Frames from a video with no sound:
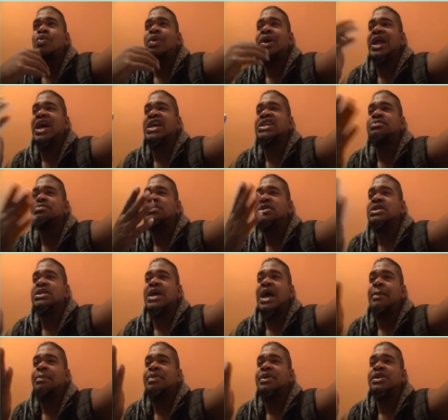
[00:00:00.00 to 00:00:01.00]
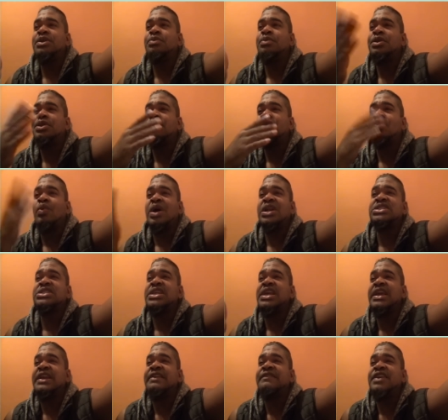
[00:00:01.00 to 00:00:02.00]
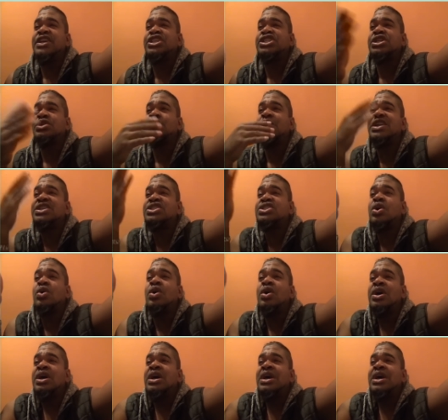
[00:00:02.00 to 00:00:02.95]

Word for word: what has been happening with you? What is the elevation? What is your